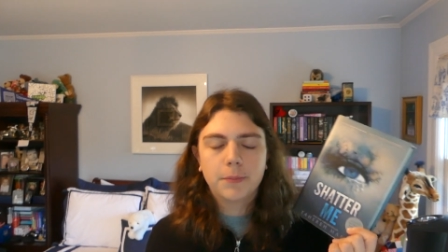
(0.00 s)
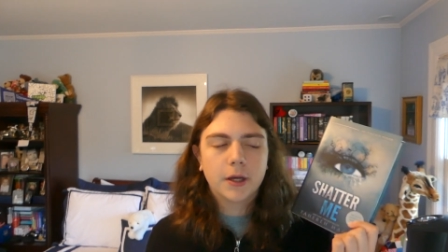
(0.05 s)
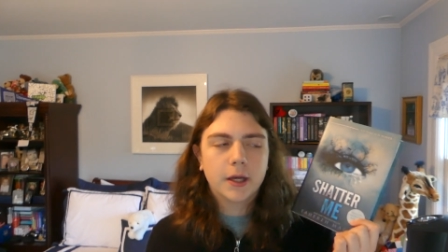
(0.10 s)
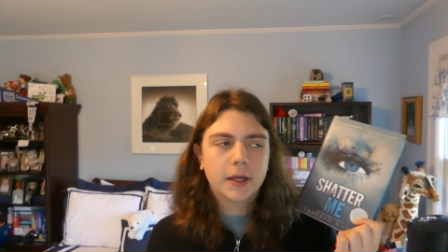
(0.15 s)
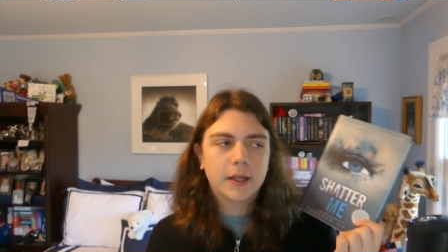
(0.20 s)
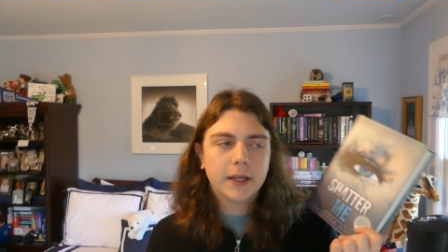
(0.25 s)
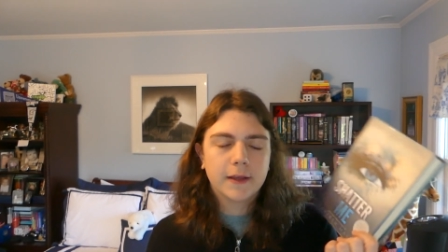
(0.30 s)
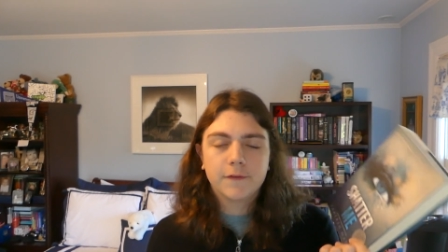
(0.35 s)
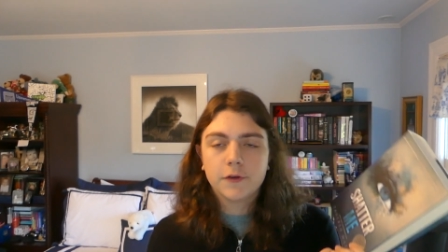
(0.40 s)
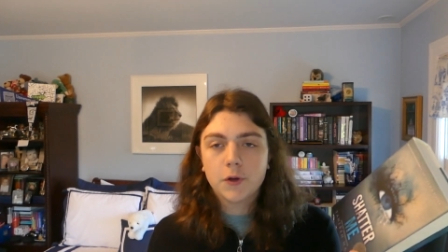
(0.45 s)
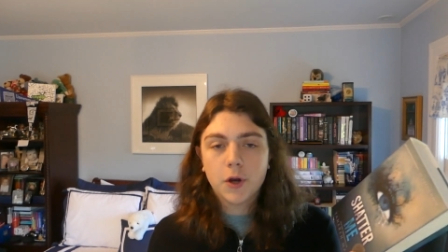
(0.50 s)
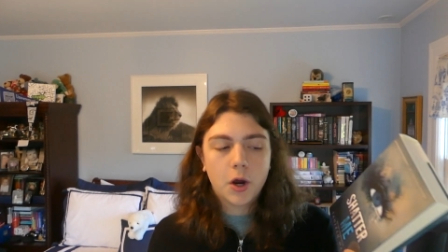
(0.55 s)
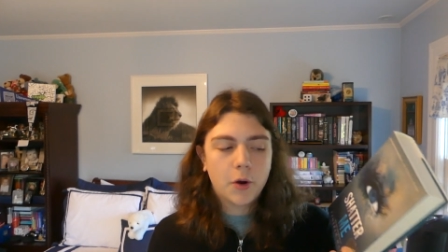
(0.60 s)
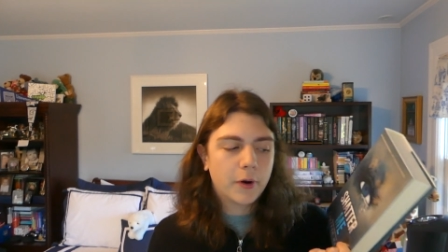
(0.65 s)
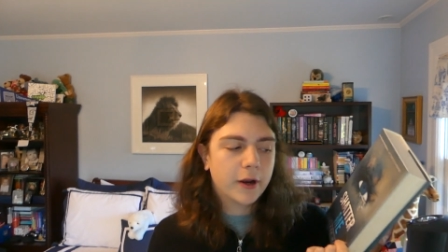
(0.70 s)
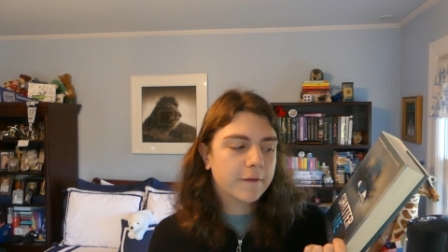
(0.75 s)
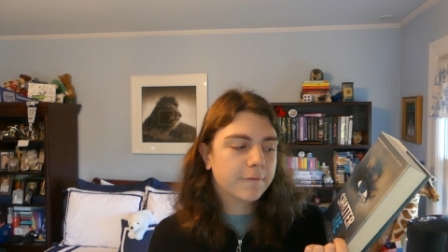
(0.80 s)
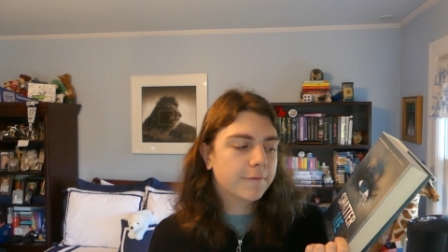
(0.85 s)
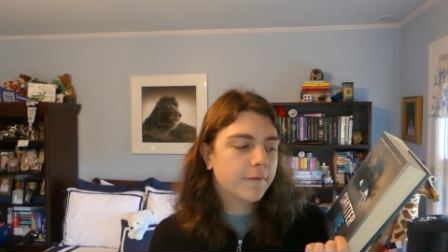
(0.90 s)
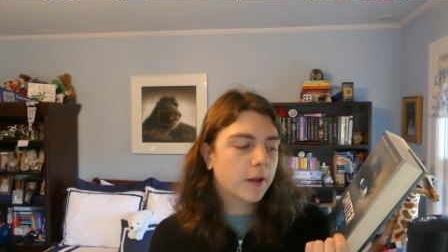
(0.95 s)
but if you
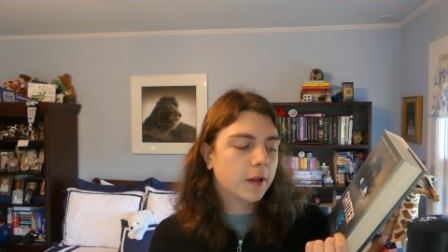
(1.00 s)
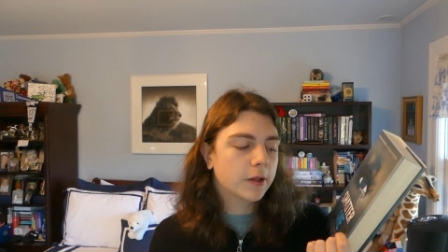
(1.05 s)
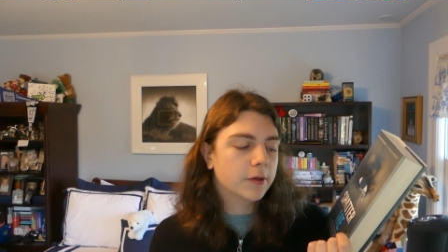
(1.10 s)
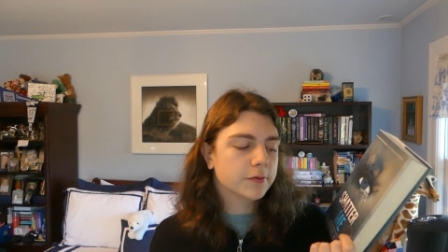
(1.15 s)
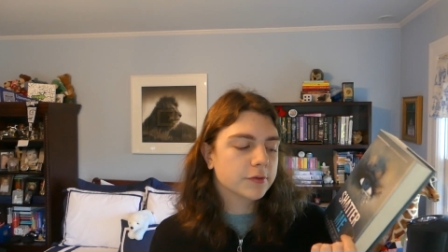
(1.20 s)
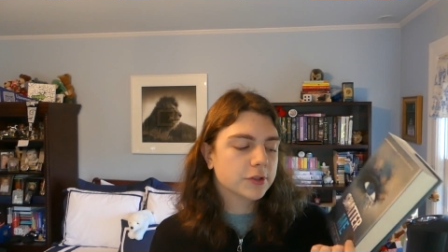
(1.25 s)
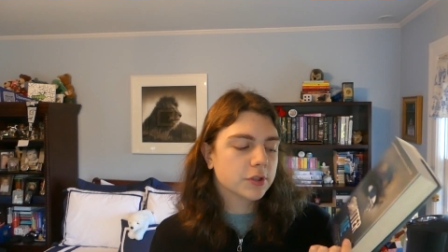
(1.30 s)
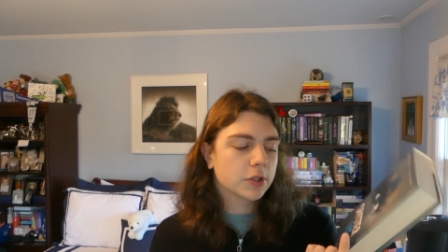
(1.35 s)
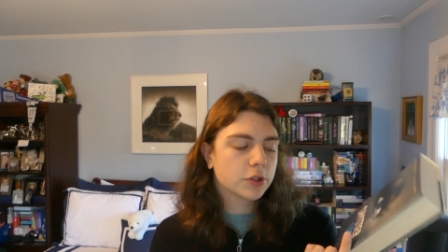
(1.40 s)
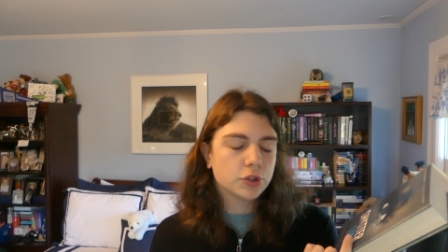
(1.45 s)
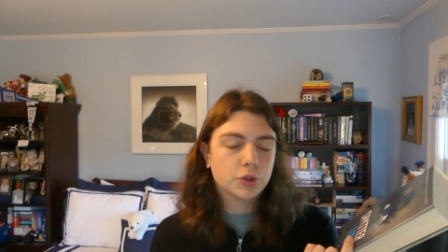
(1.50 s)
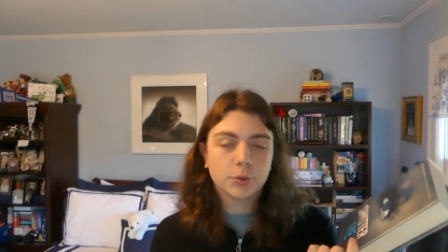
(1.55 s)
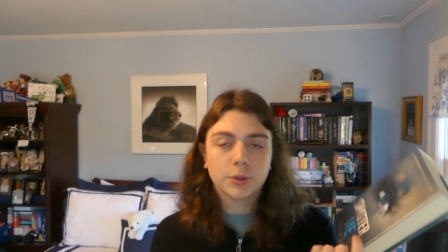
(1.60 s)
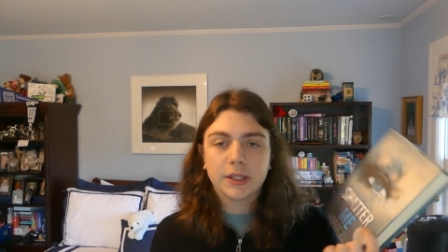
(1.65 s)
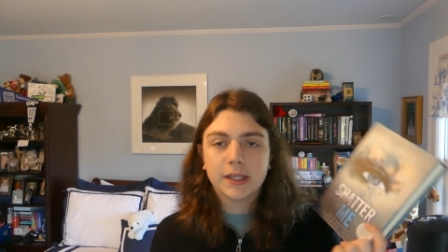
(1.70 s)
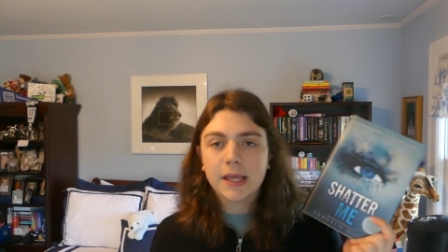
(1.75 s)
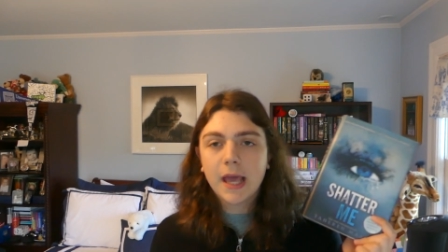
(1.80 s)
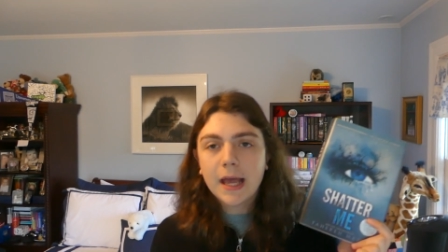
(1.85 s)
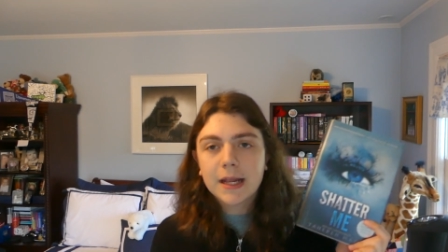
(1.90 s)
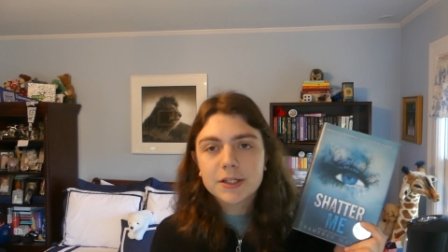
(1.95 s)
don't, it follows
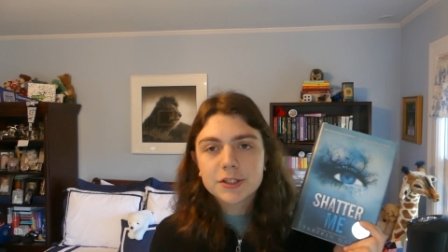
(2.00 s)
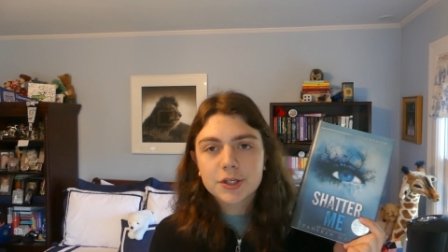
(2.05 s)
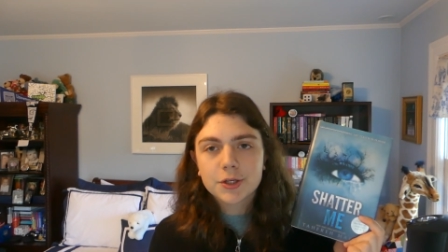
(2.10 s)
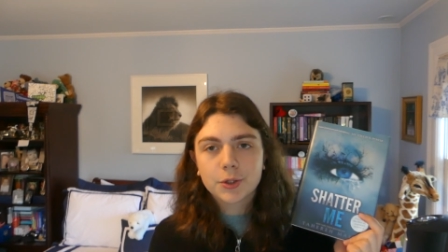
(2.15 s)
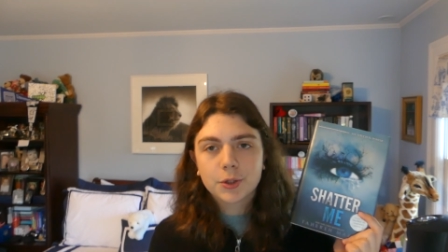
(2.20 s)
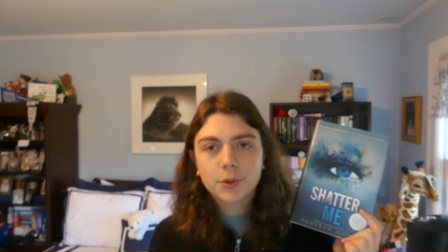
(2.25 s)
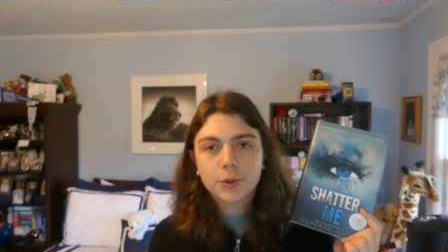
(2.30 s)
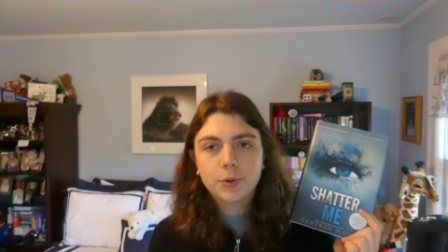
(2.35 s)
Juliette,